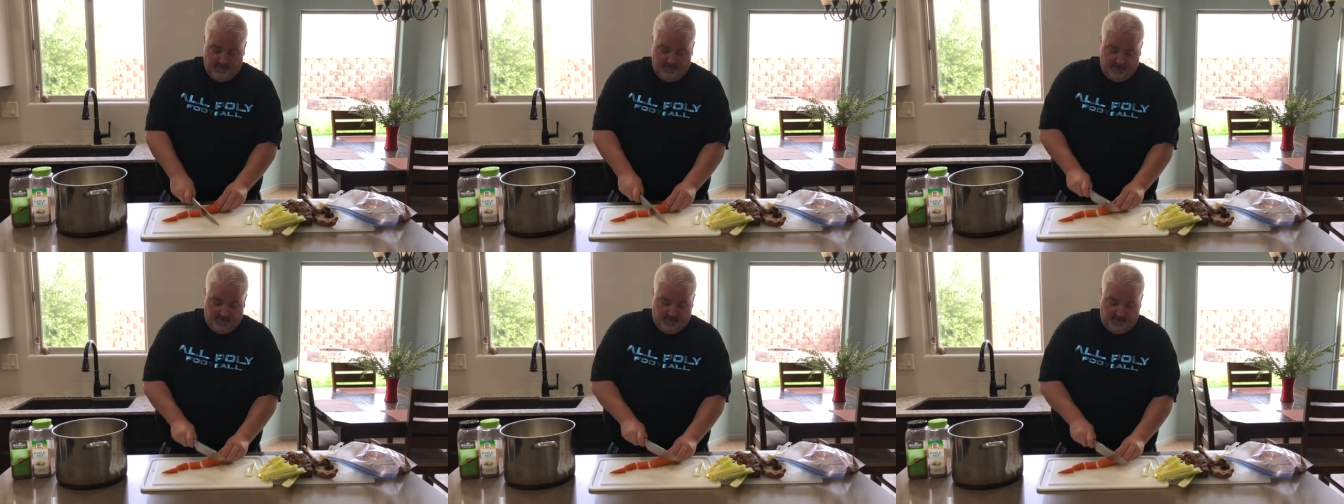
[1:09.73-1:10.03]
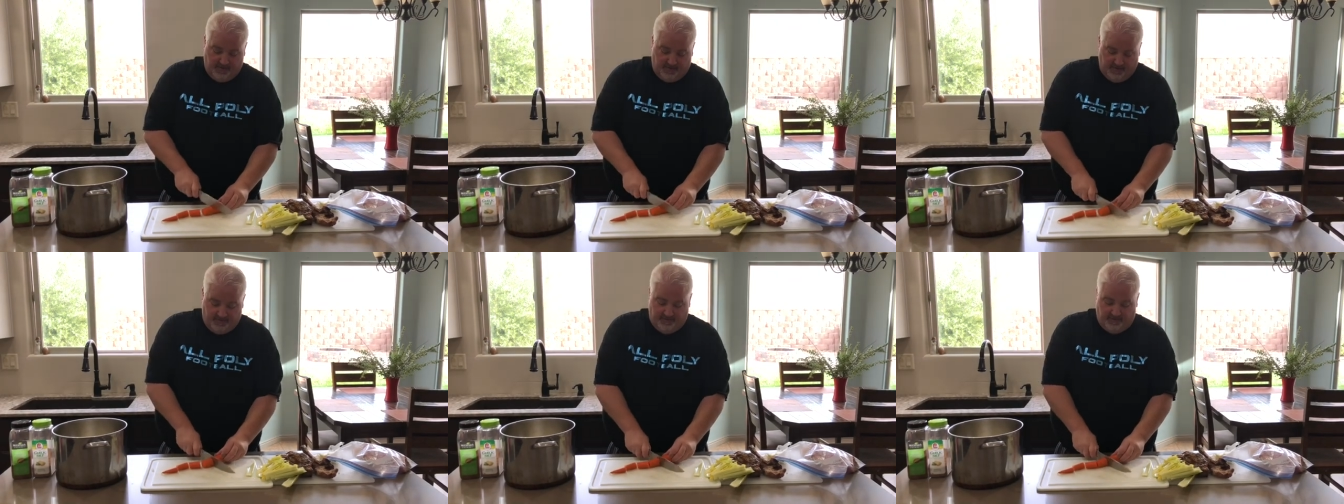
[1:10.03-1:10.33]
That'll
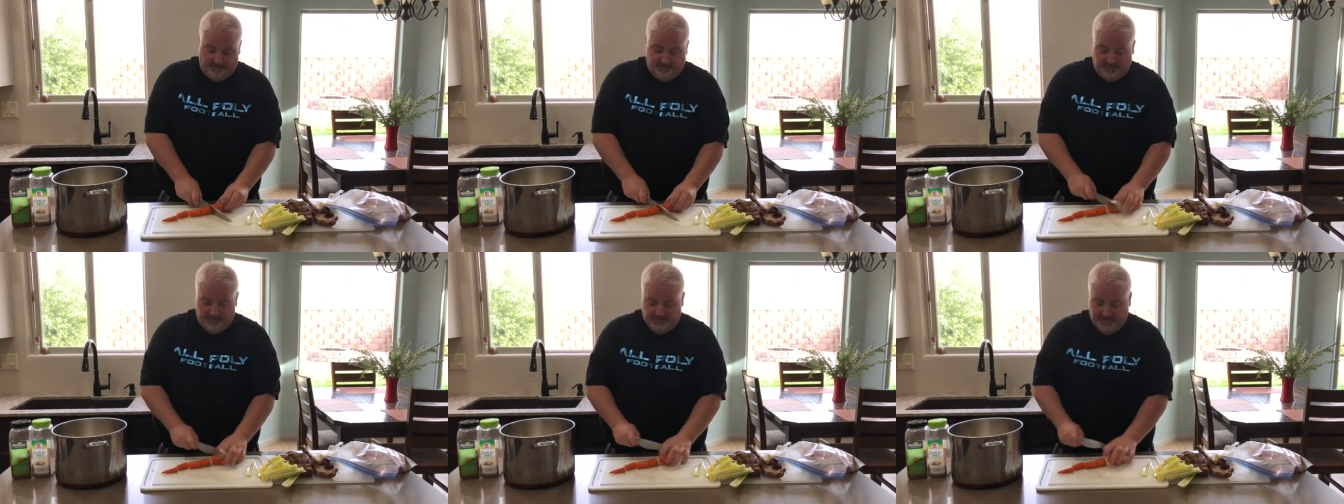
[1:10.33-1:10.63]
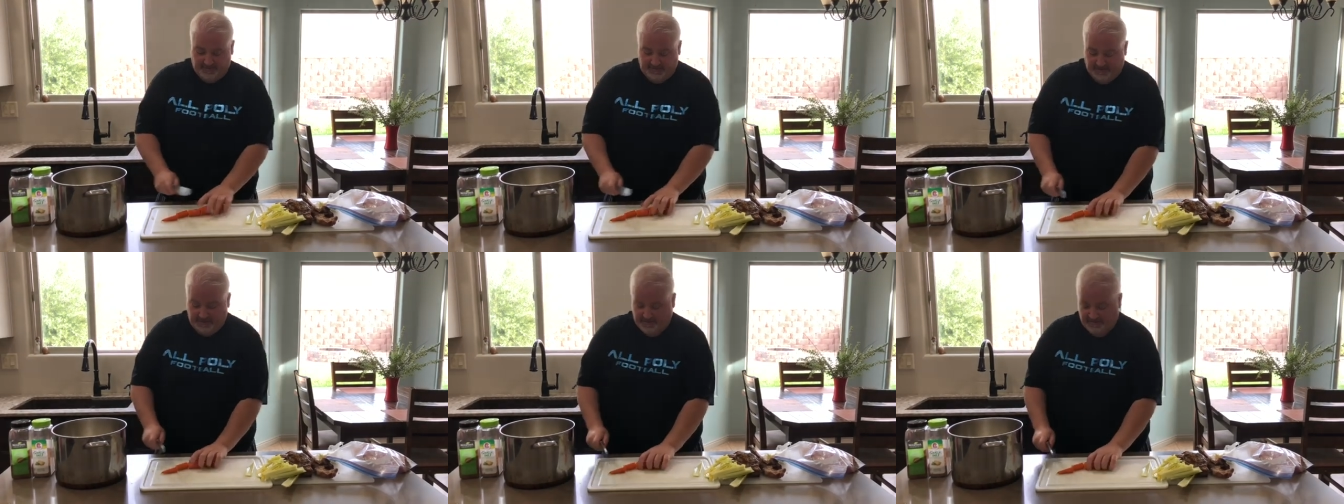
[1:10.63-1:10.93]
help you
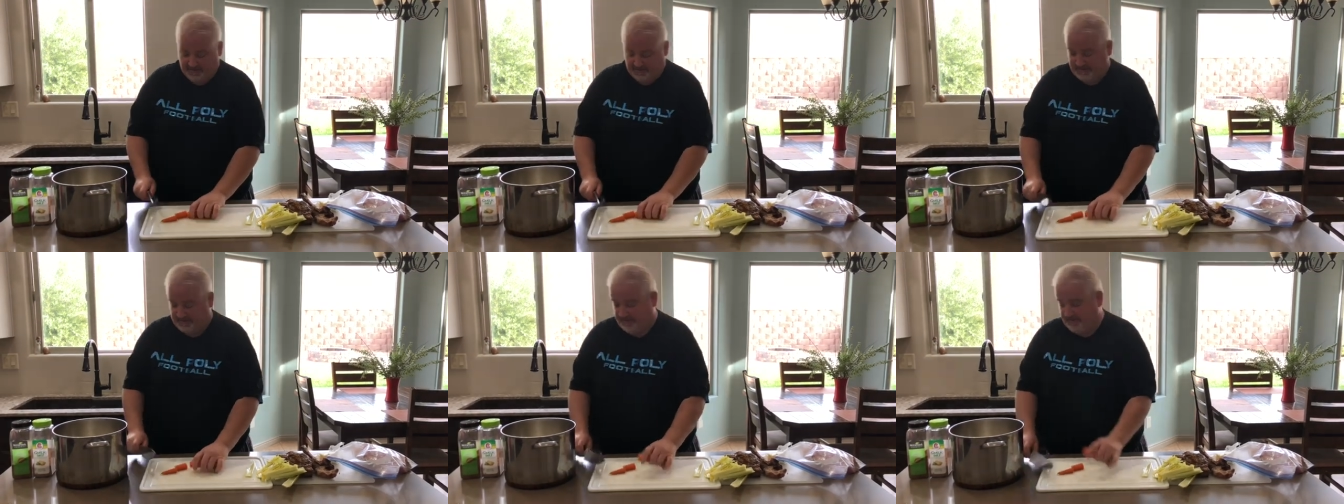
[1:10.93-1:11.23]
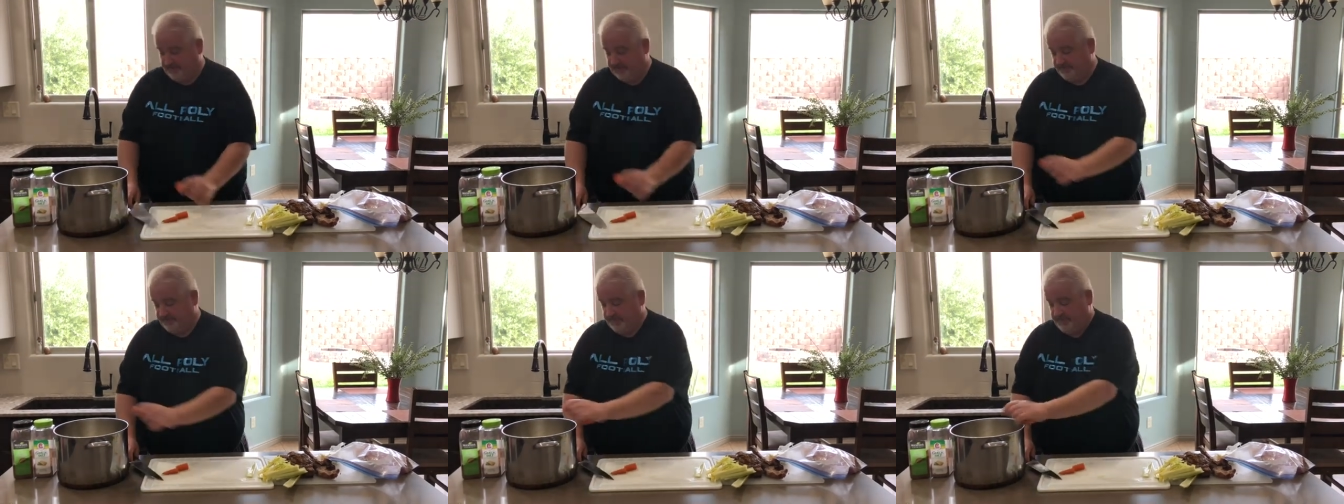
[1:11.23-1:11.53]
see or
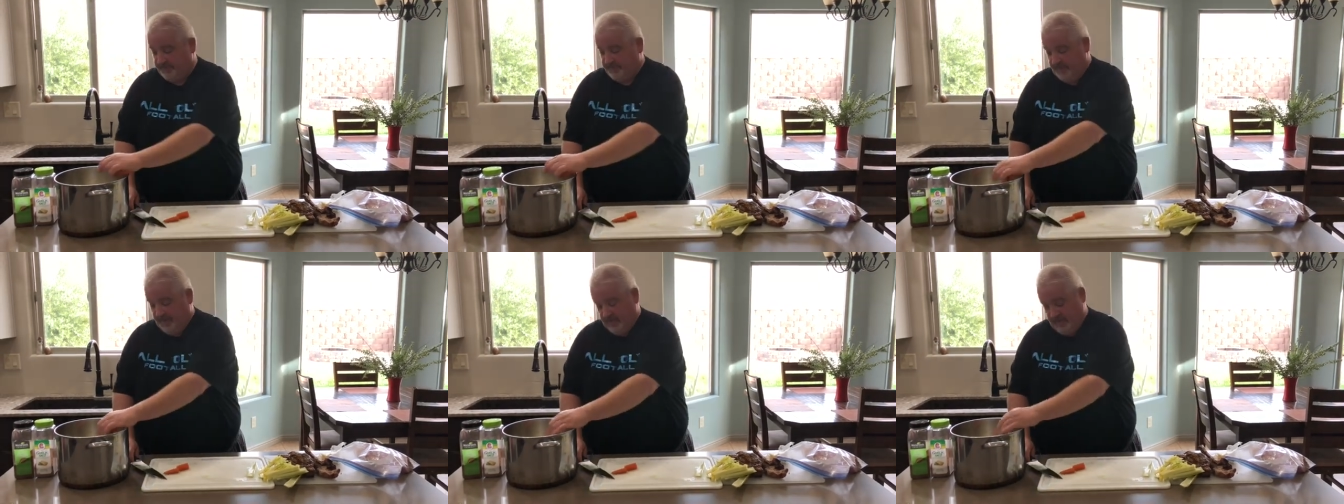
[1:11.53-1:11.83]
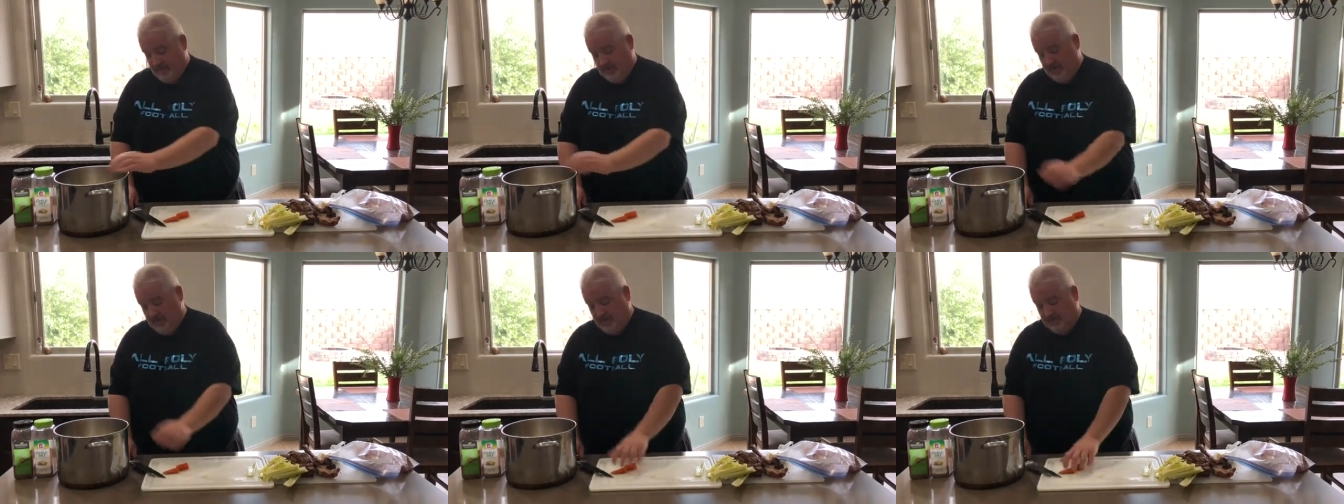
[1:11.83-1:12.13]
something.
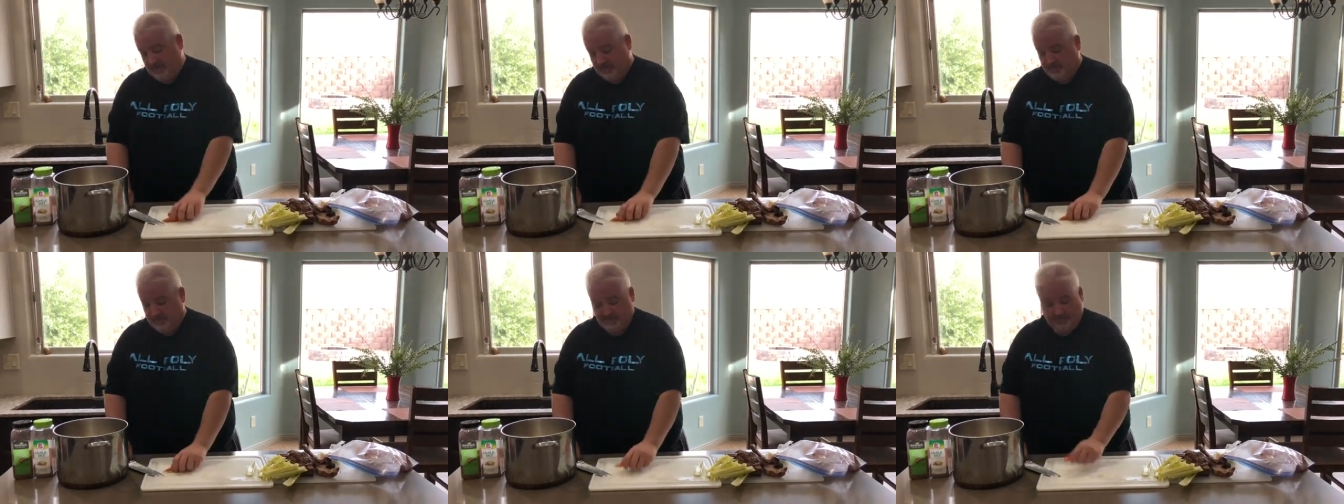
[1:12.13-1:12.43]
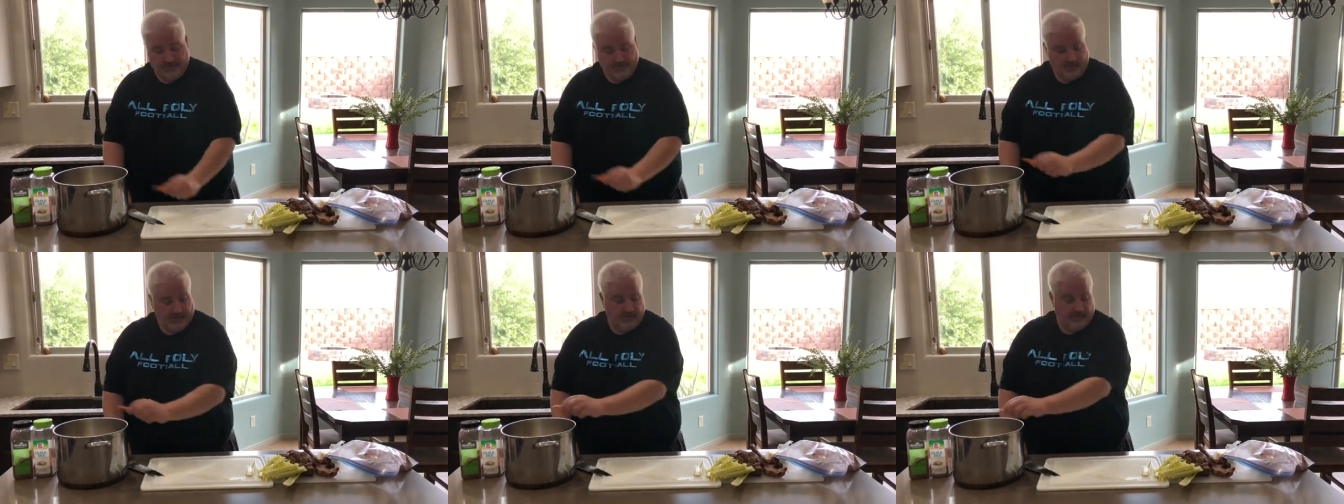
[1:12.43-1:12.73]
So we'll
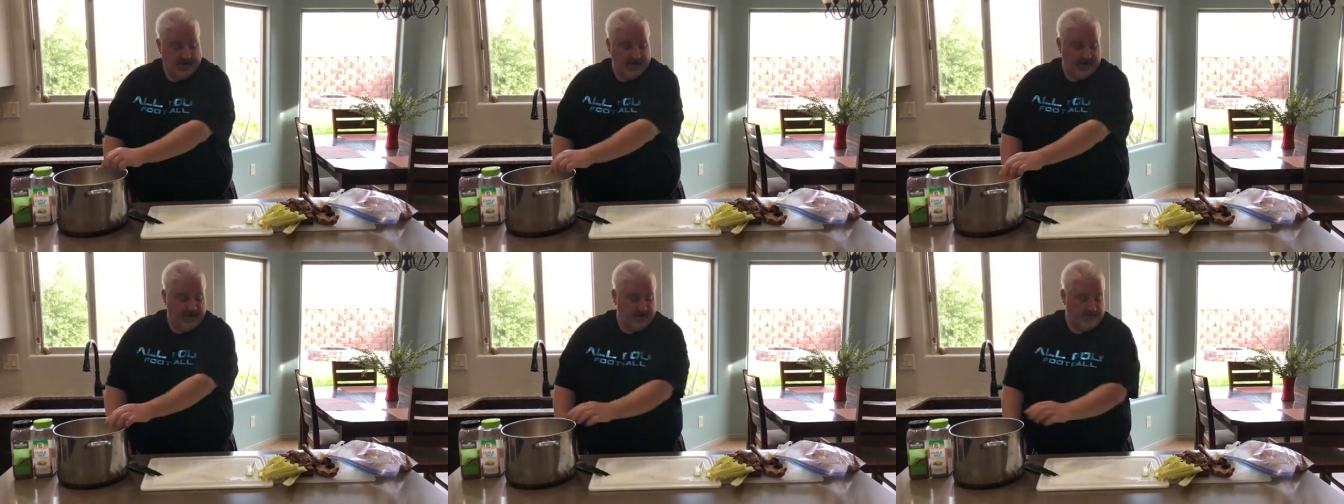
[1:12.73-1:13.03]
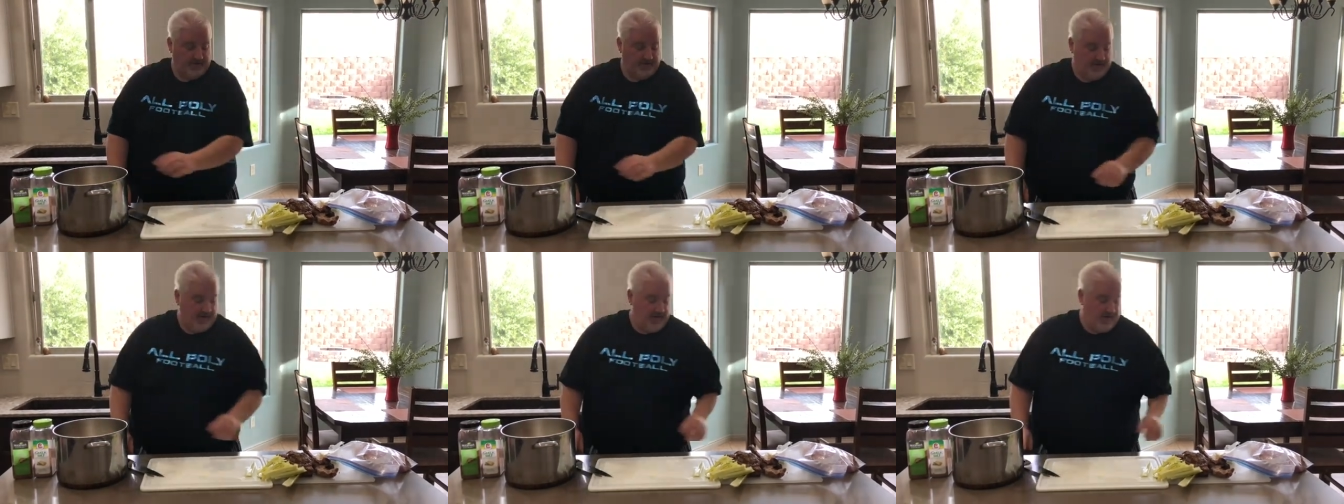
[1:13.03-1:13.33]
throw that in
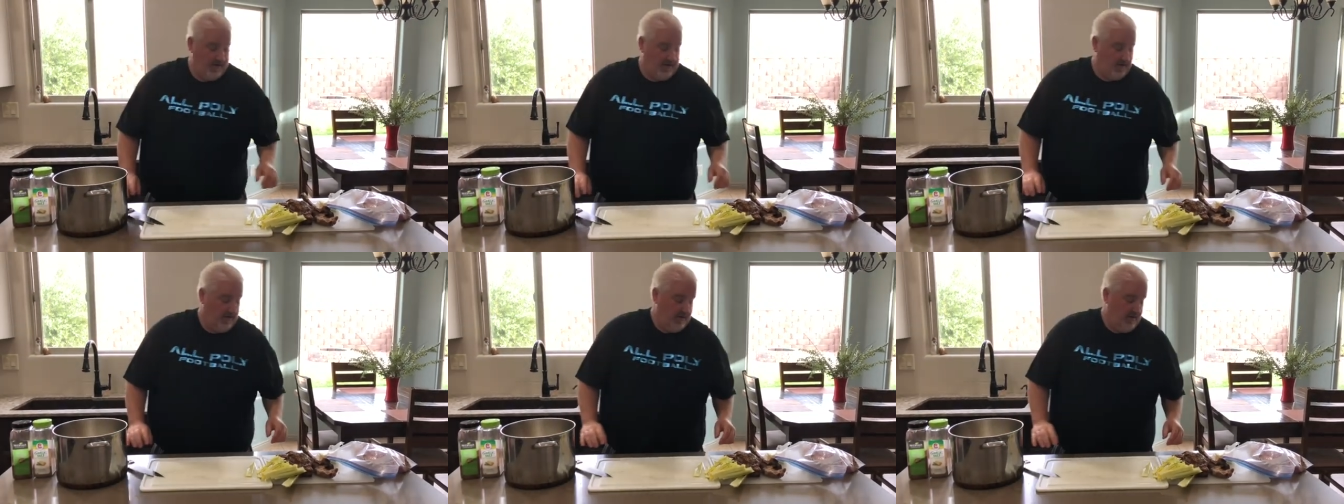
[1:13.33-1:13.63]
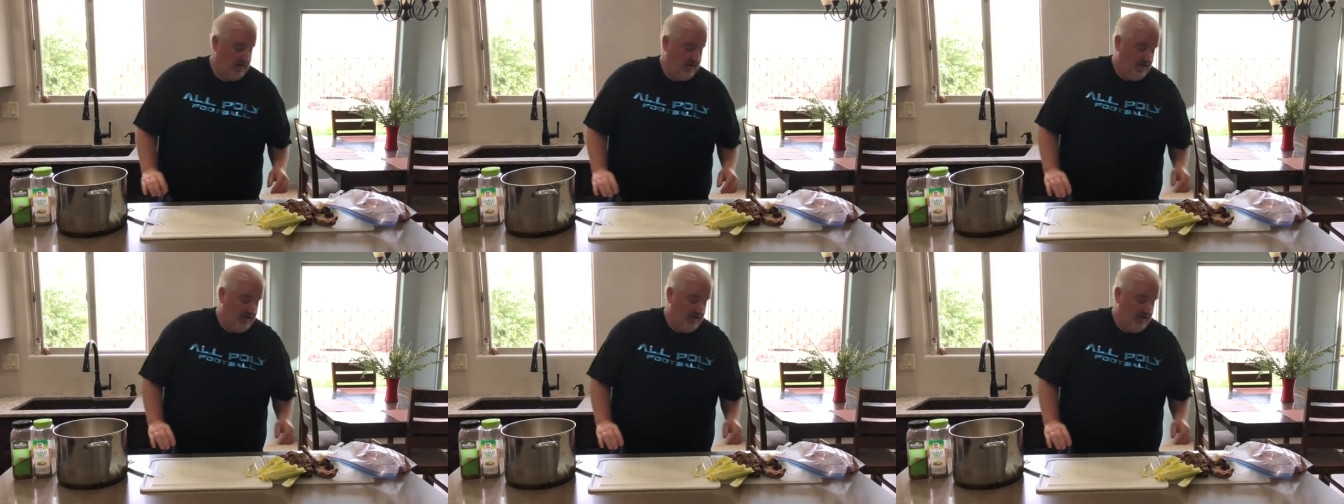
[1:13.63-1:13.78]
there.